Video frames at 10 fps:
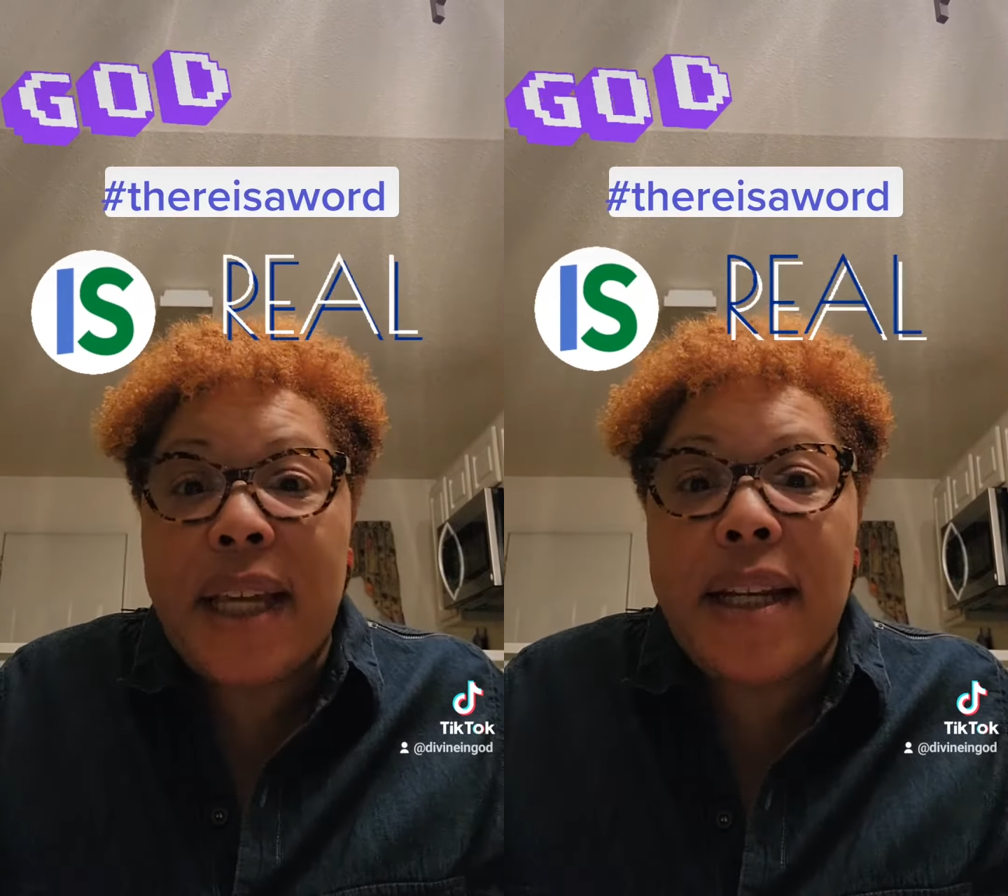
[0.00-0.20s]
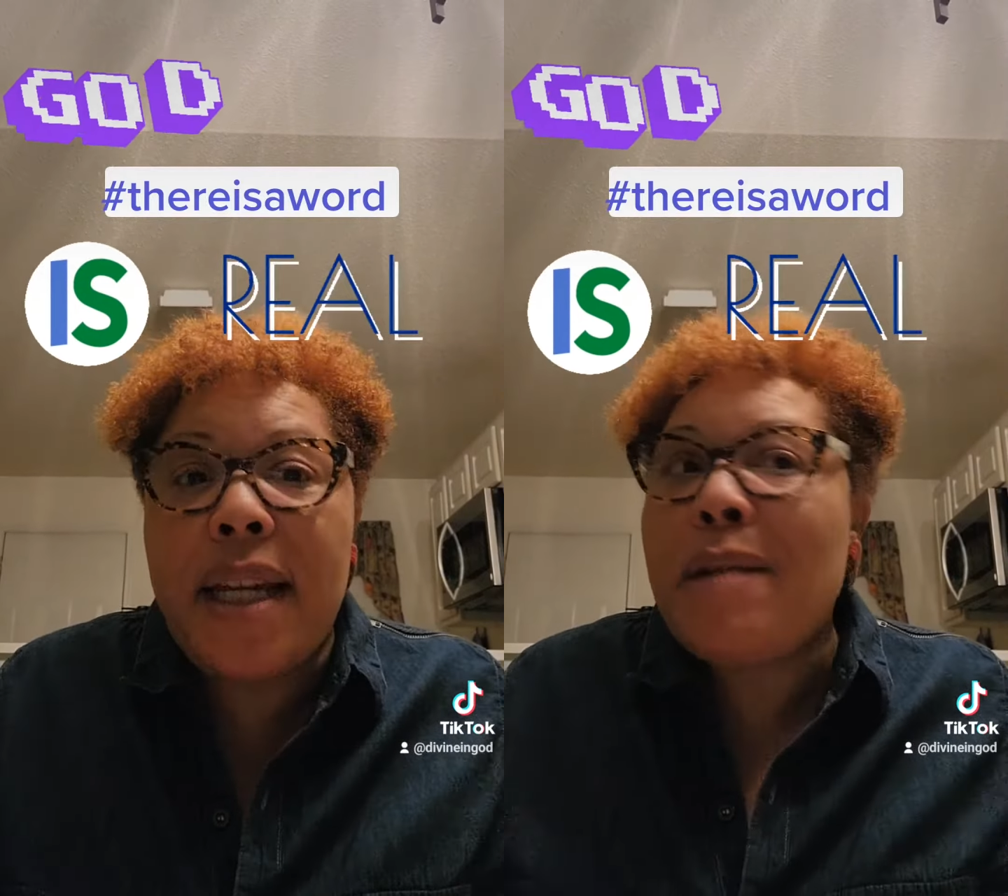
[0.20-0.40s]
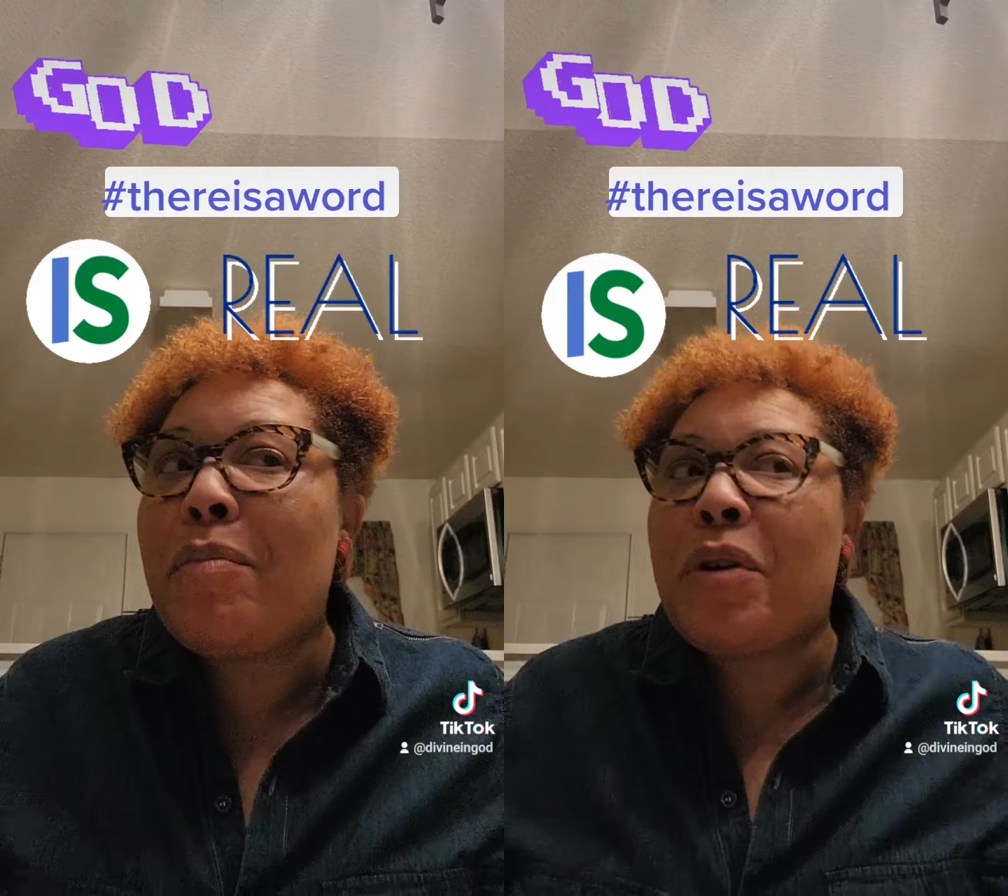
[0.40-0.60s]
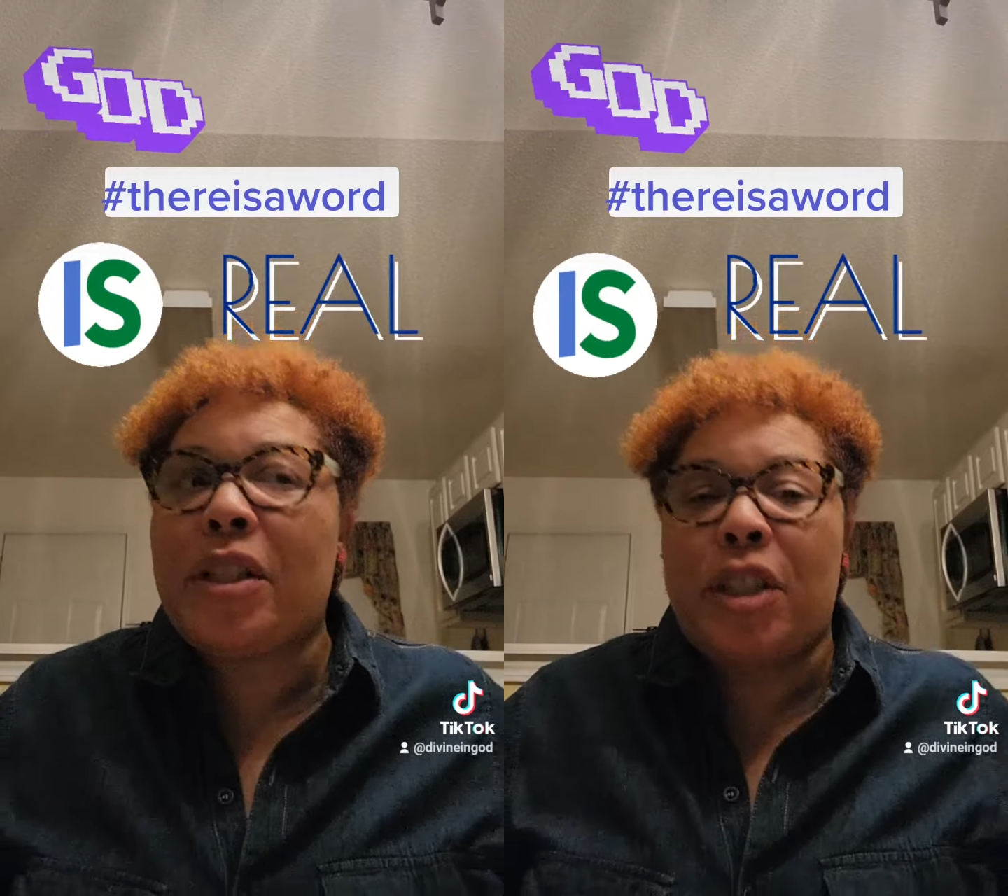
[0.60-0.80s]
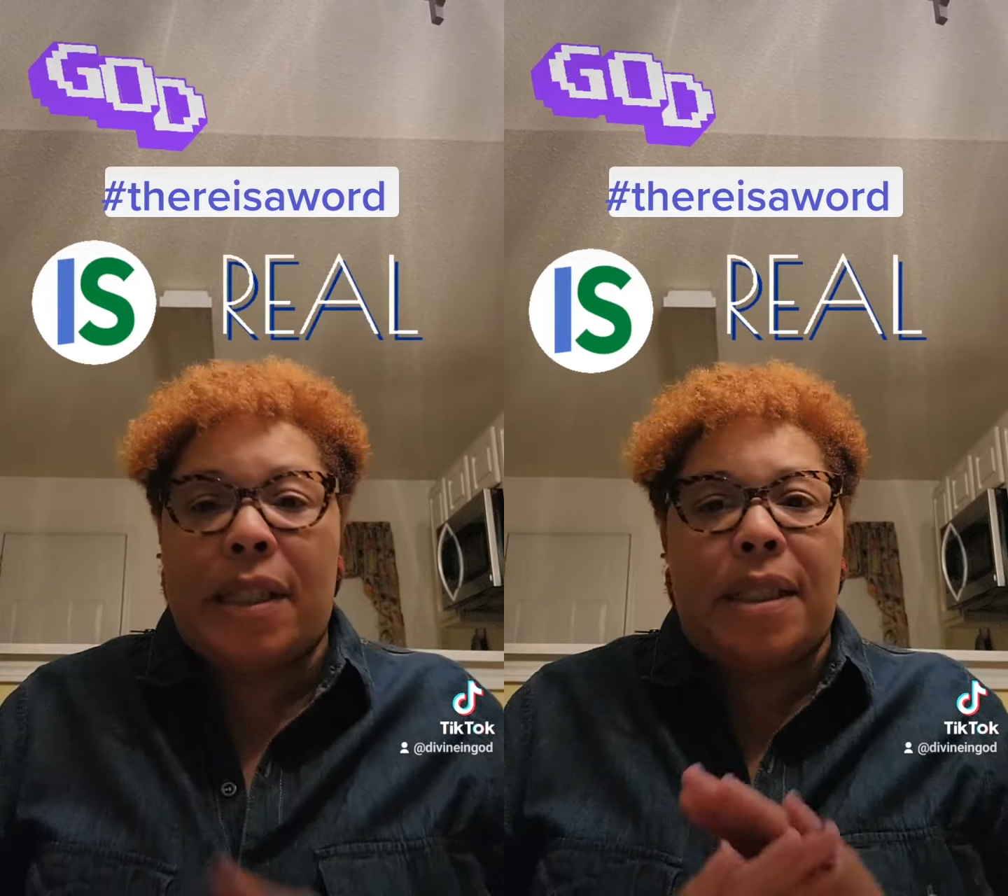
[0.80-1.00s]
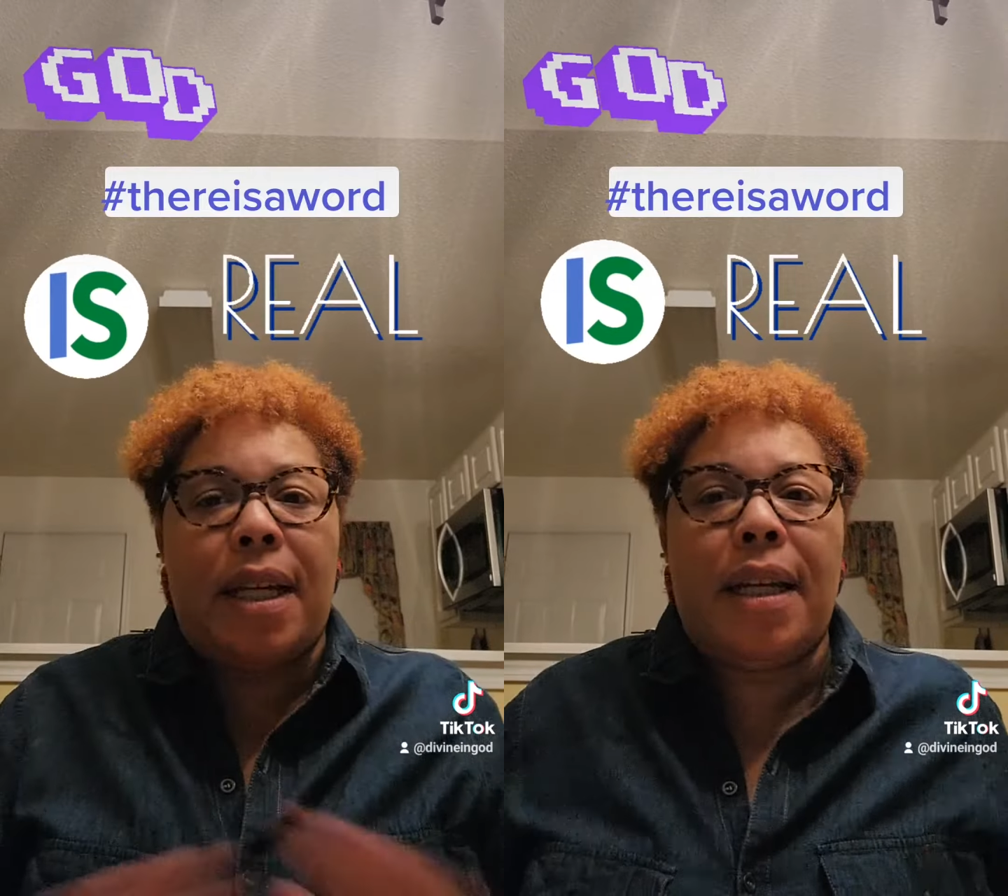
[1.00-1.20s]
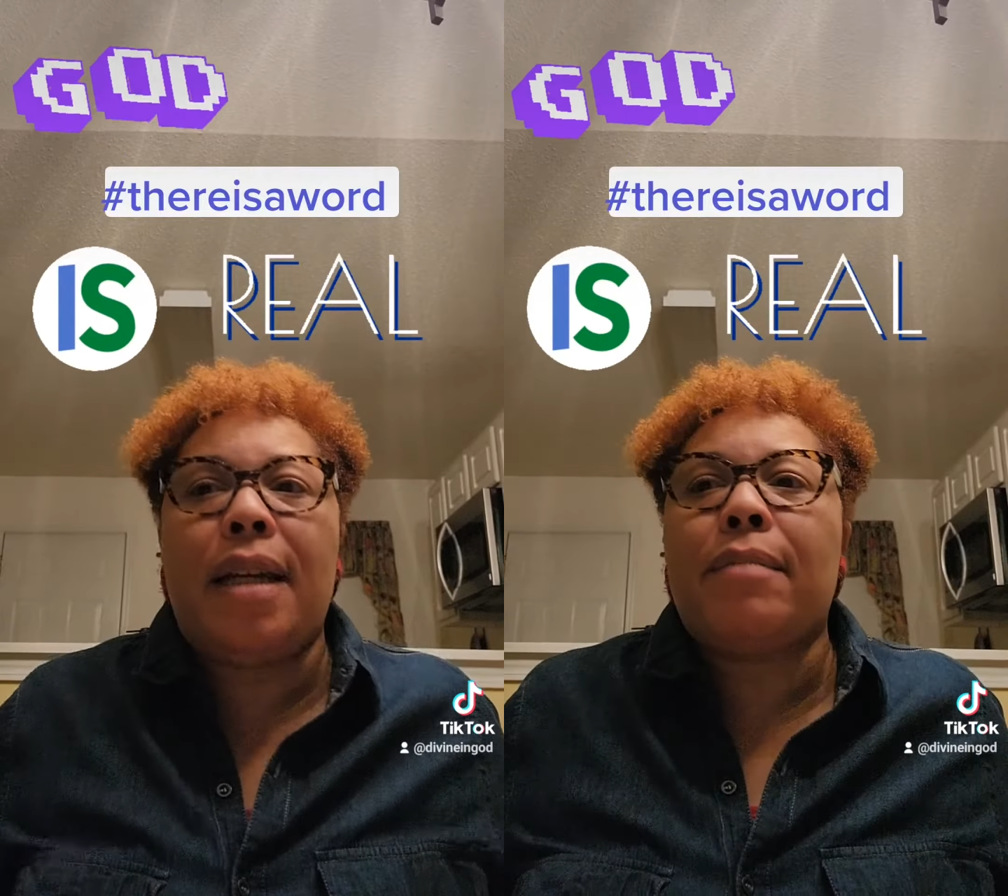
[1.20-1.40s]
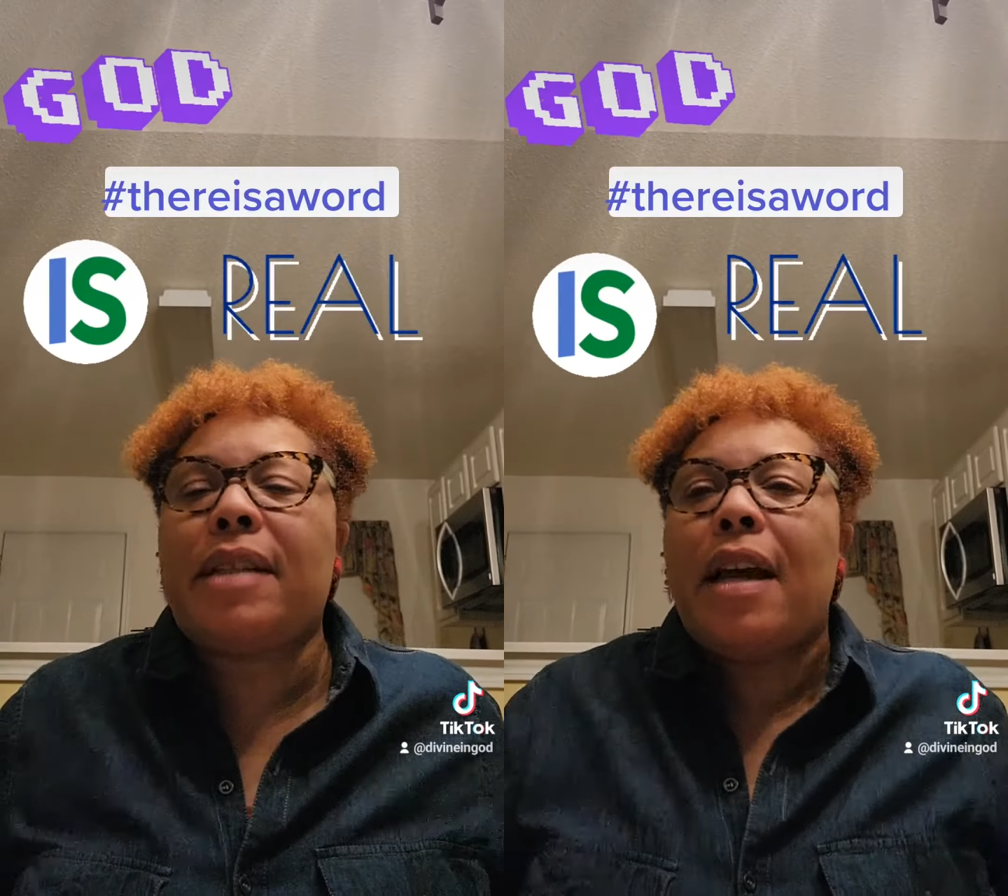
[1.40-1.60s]
get the hymn book and just sing
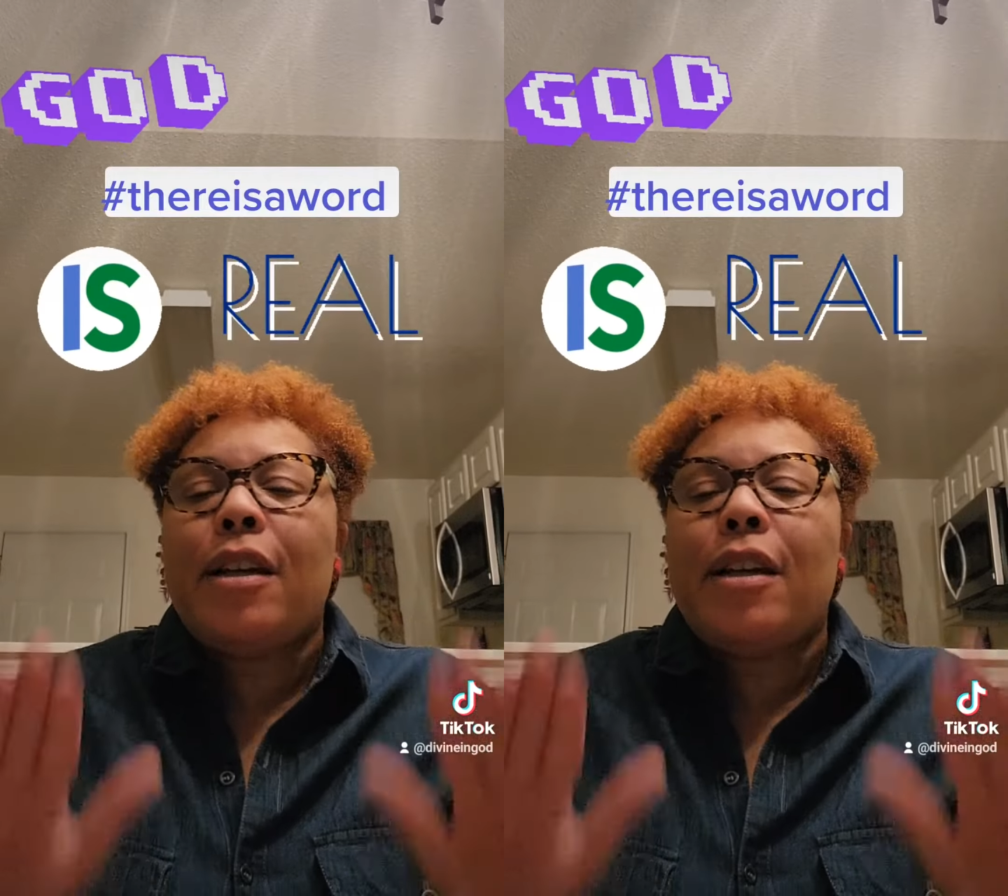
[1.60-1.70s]
hymns,